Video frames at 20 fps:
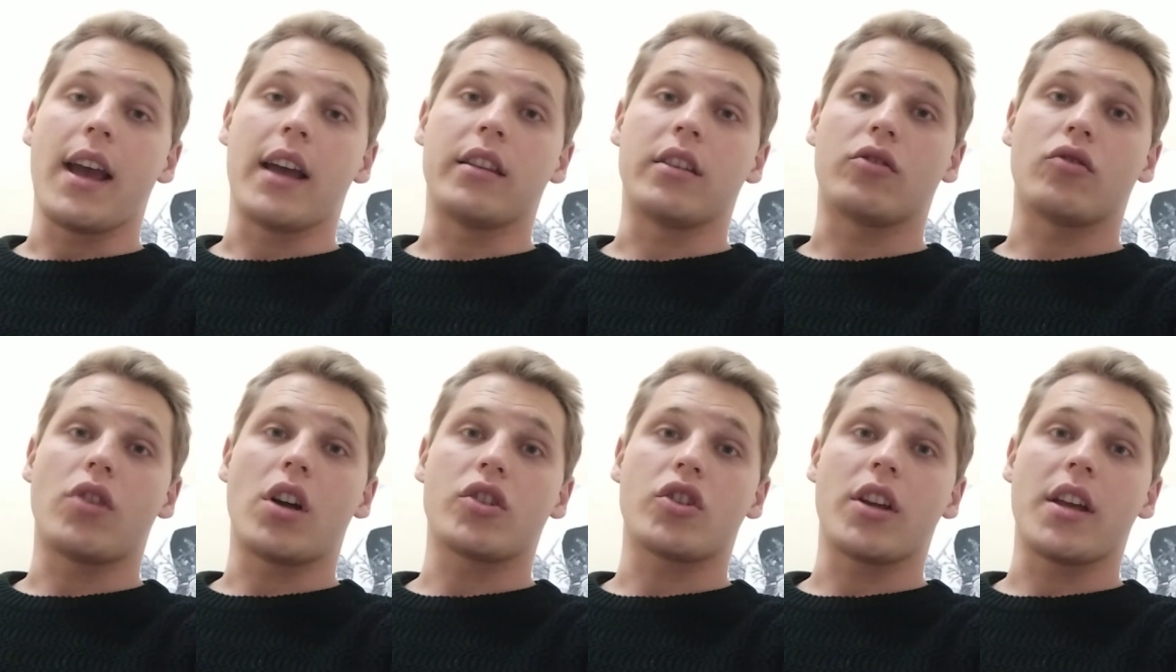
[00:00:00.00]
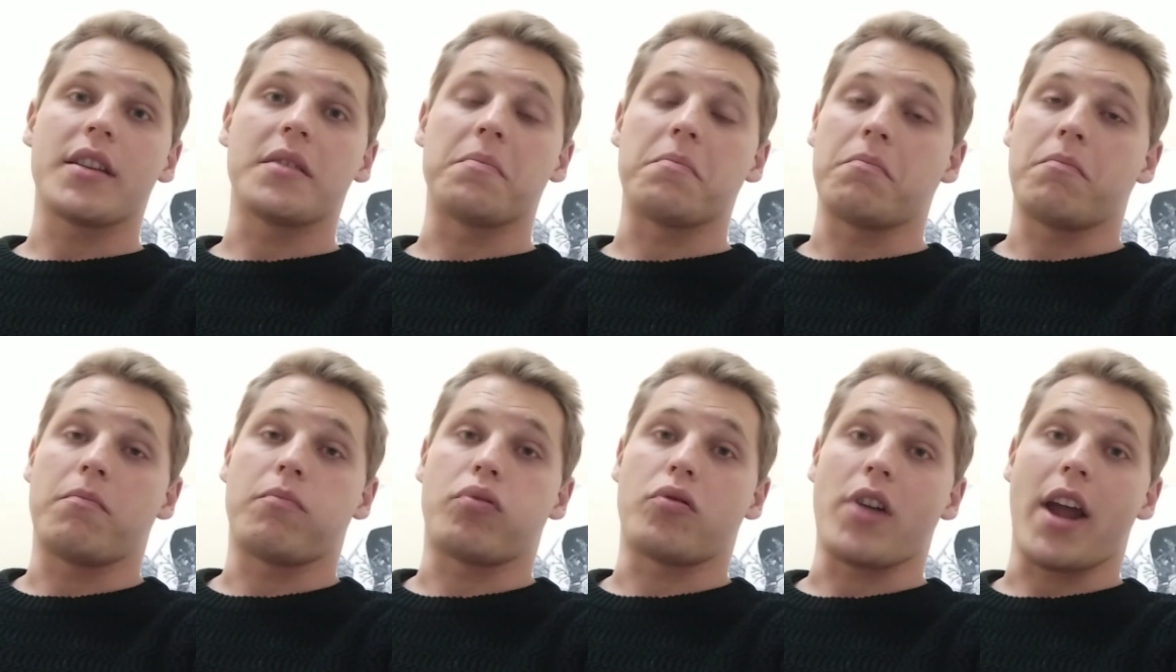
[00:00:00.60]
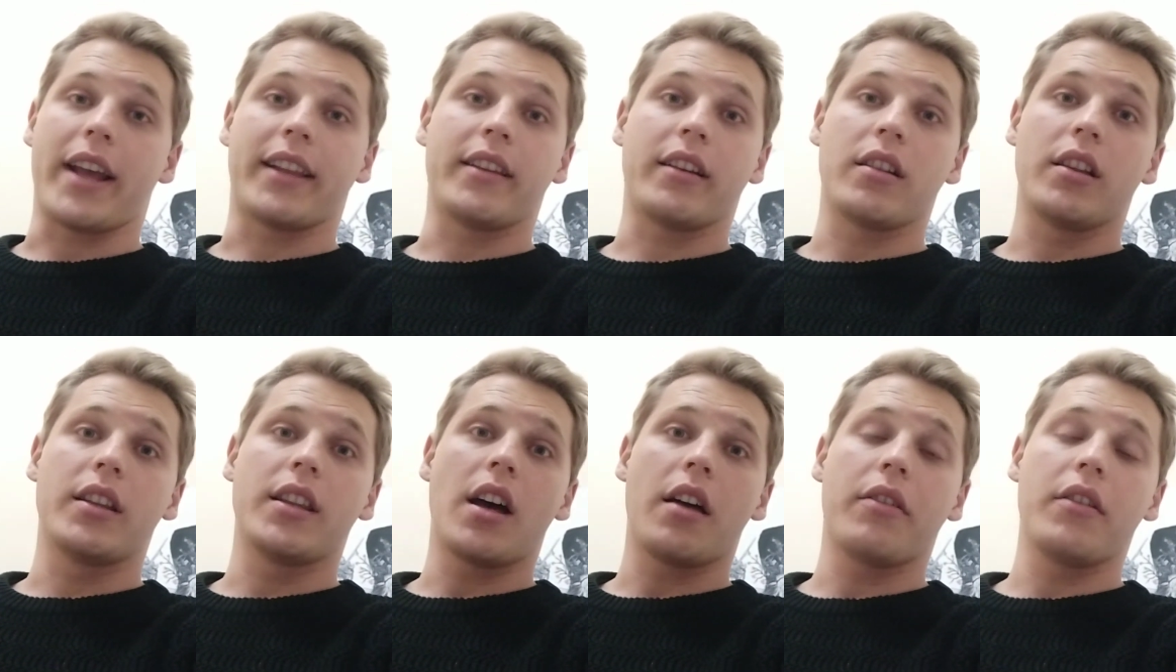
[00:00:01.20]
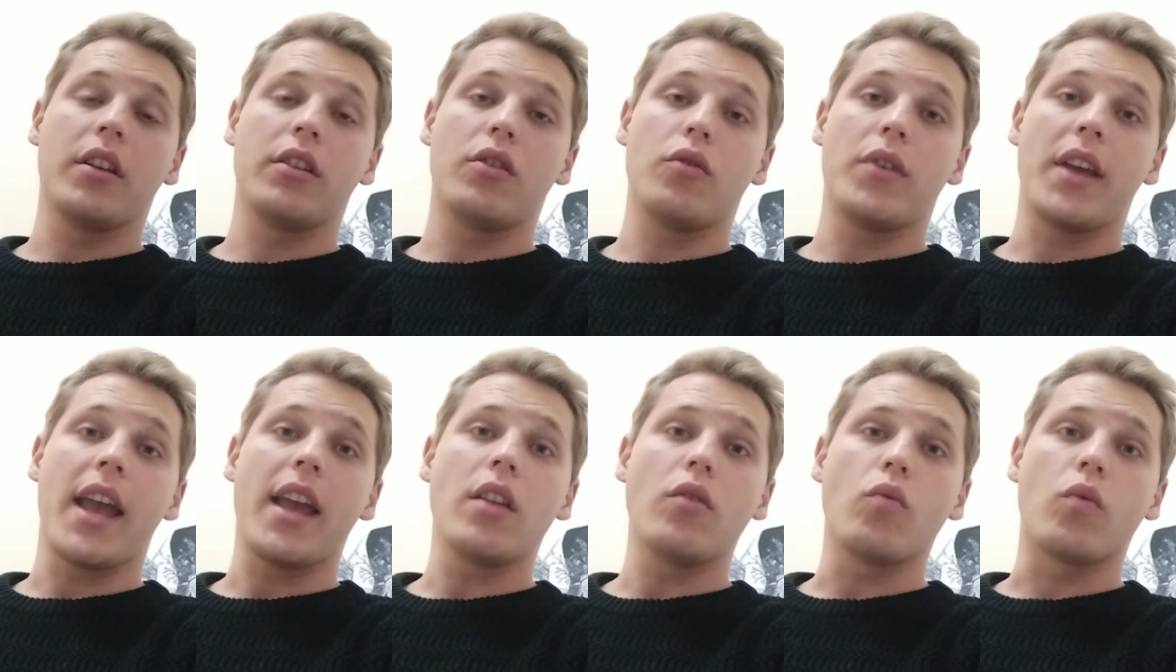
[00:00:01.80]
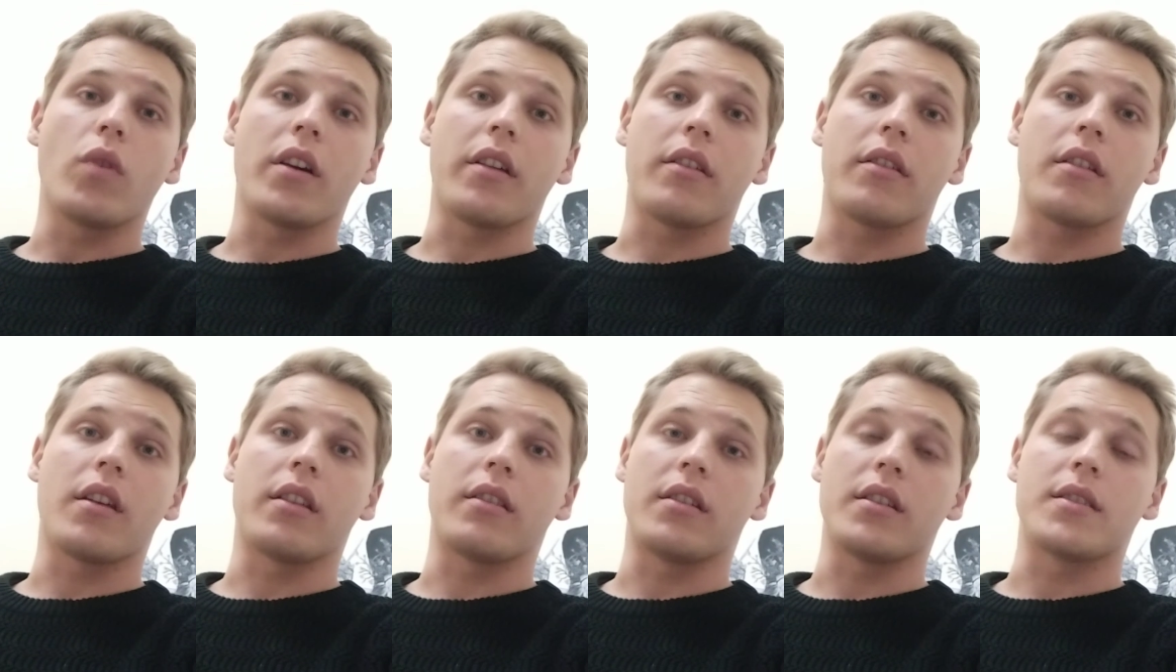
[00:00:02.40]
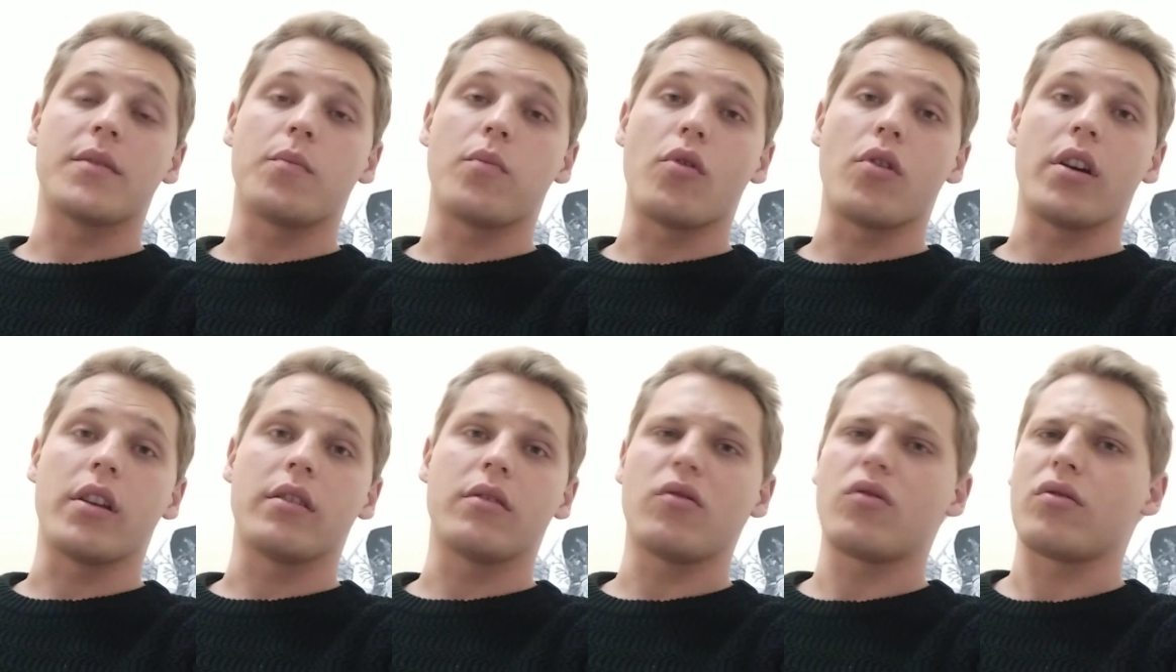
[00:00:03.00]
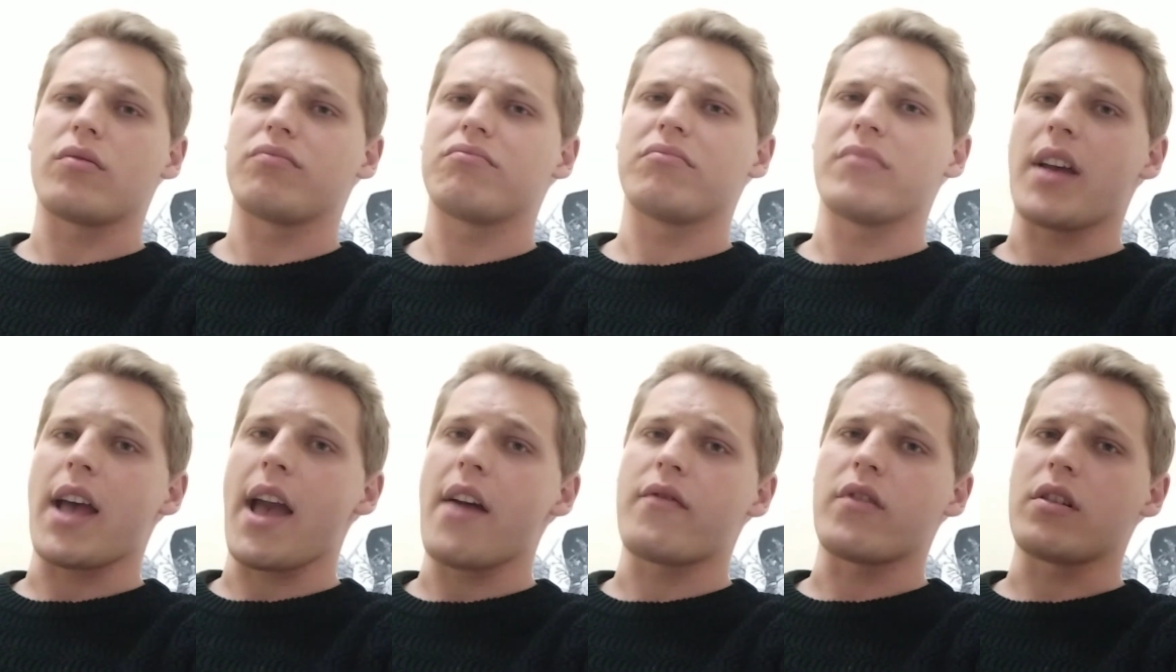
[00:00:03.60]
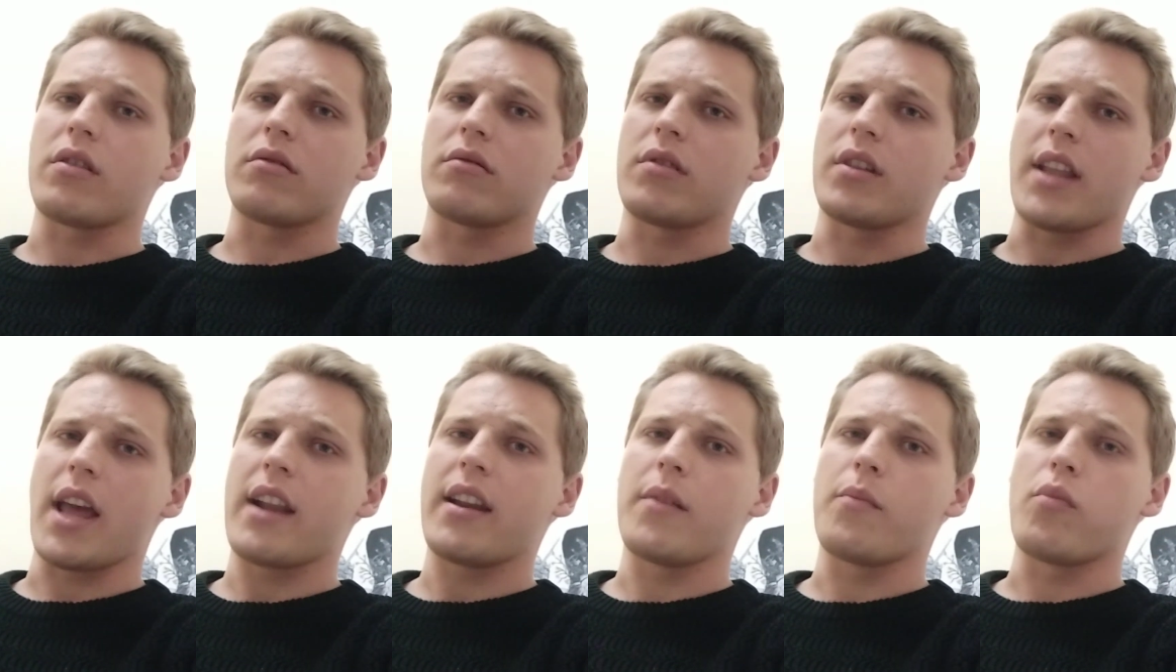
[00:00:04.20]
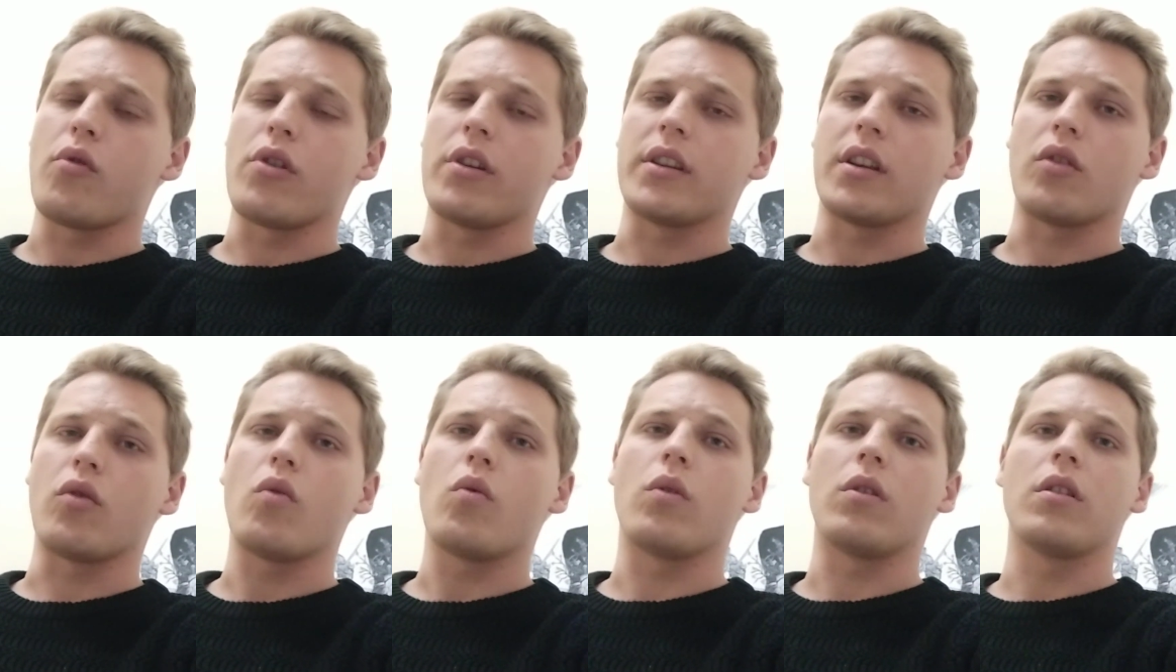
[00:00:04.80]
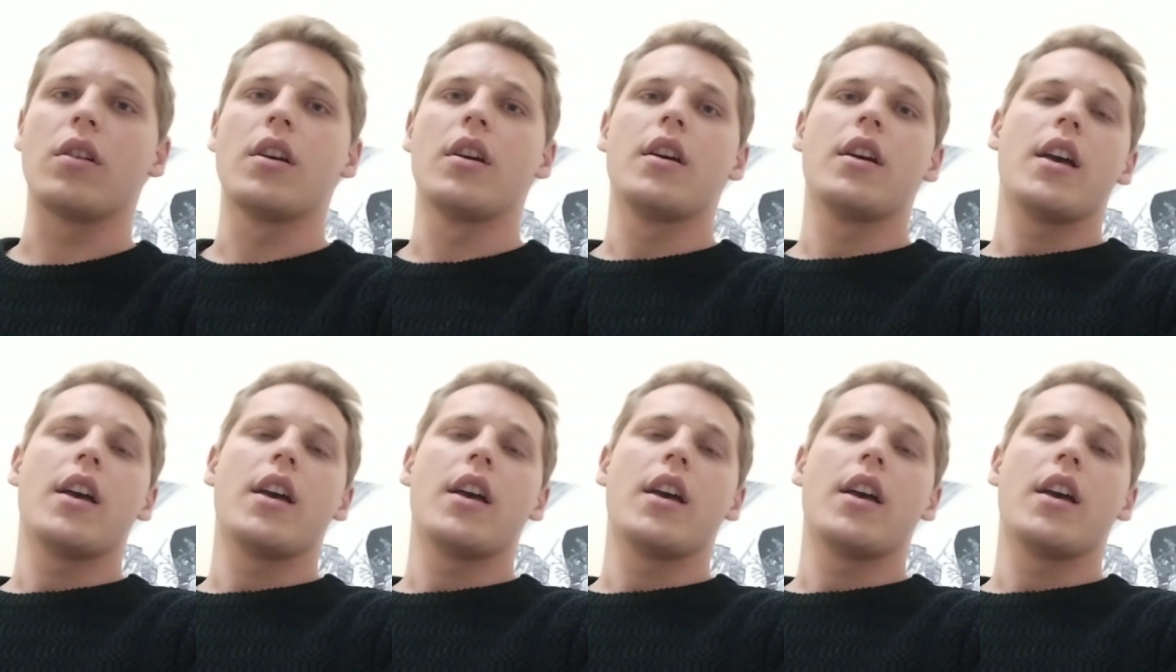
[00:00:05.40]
and that Russia has practically nothing to gain with at this point, or ever, at any point at all.